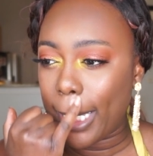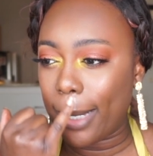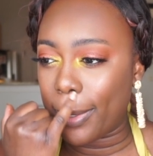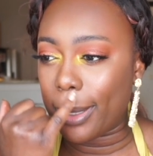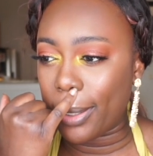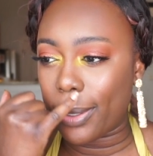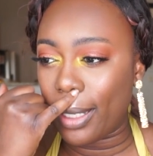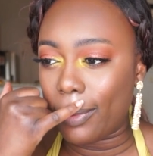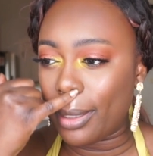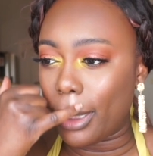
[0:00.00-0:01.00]
I went a little
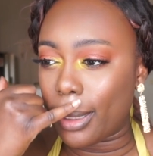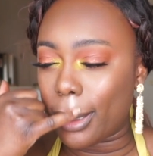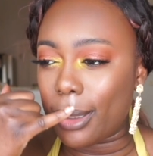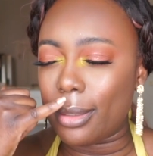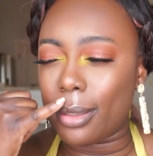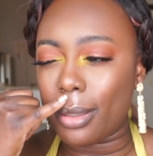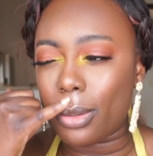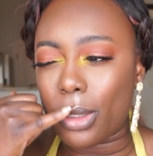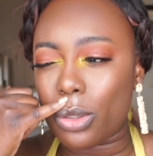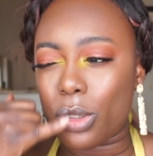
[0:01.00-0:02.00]
heavy here,
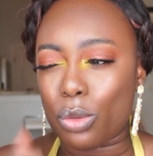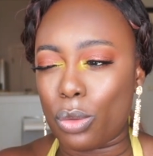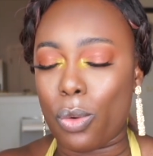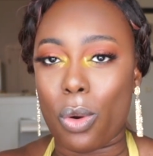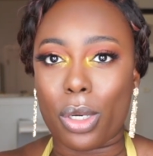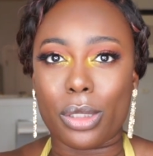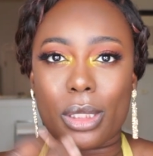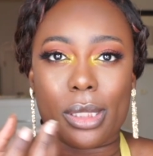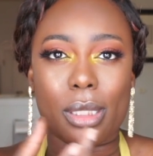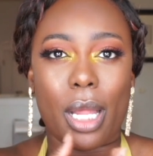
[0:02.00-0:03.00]
this
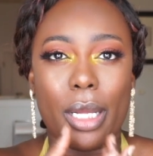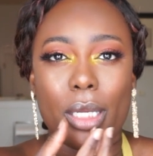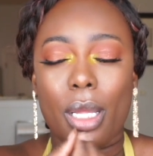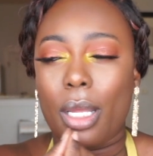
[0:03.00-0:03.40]
gorgeous, like,